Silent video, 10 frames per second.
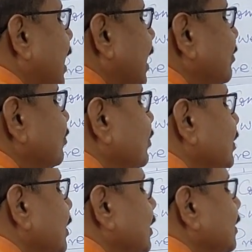have
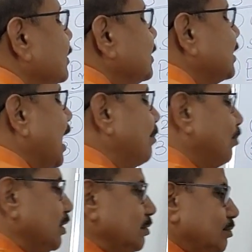the
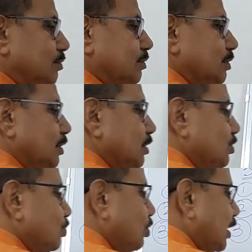sample.
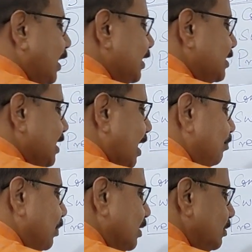So clay
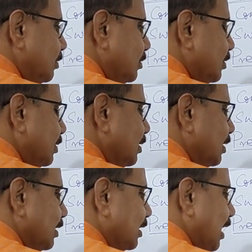sample
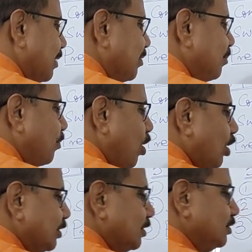can be
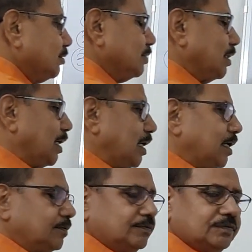brought
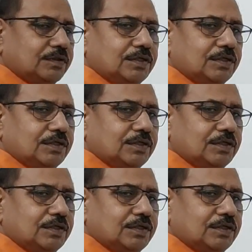uh,